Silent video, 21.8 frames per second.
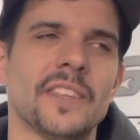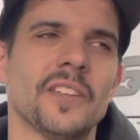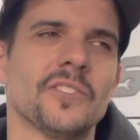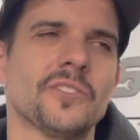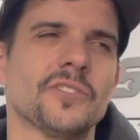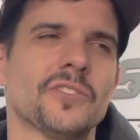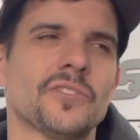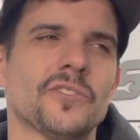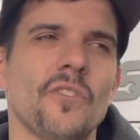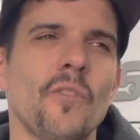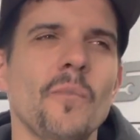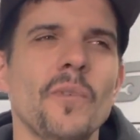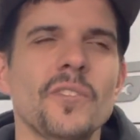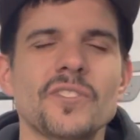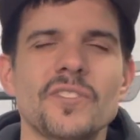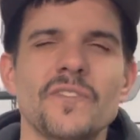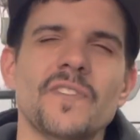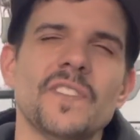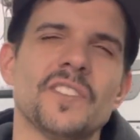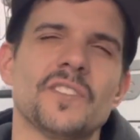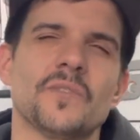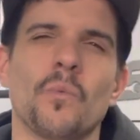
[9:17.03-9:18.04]
There's so much
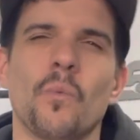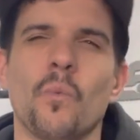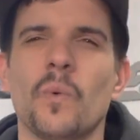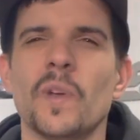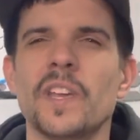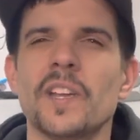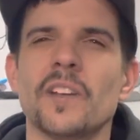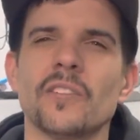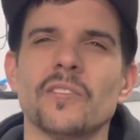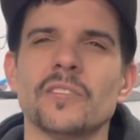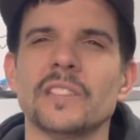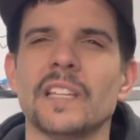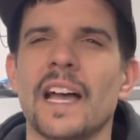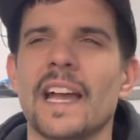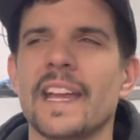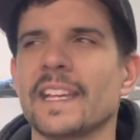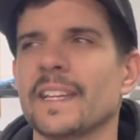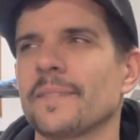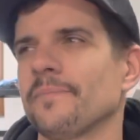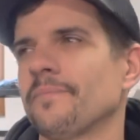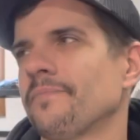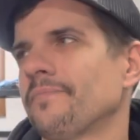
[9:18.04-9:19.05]
of this weird,
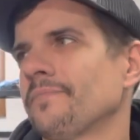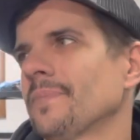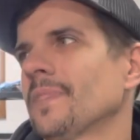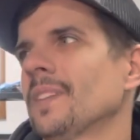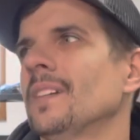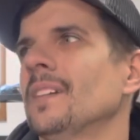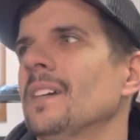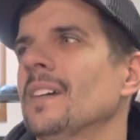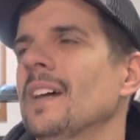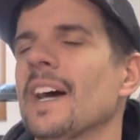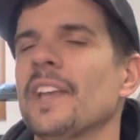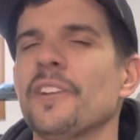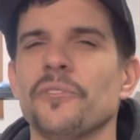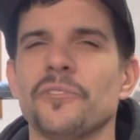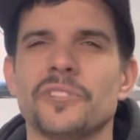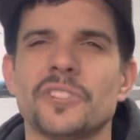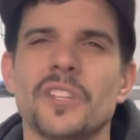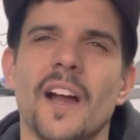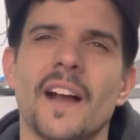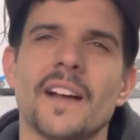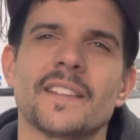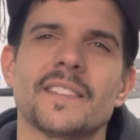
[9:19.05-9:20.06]
like, I don't
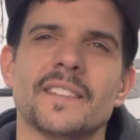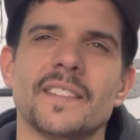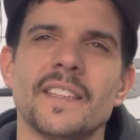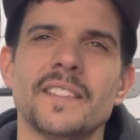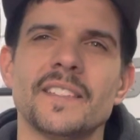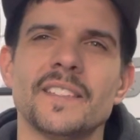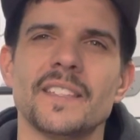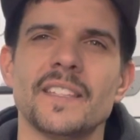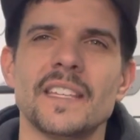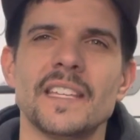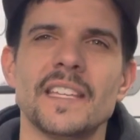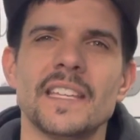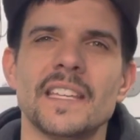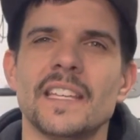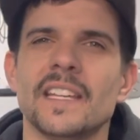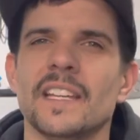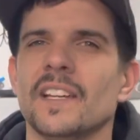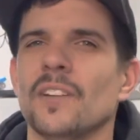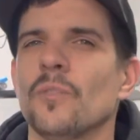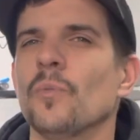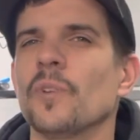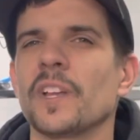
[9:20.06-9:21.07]
know,
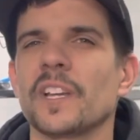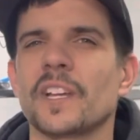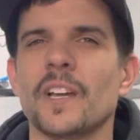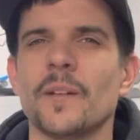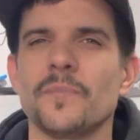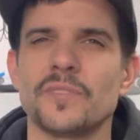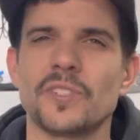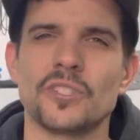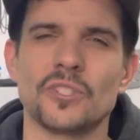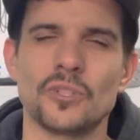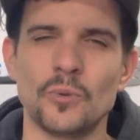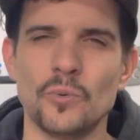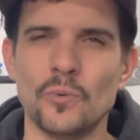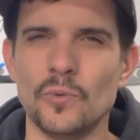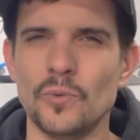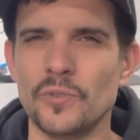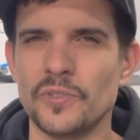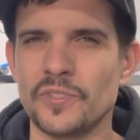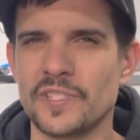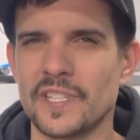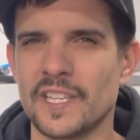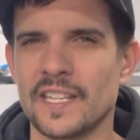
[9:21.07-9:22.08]
toxicity when it comes to tools.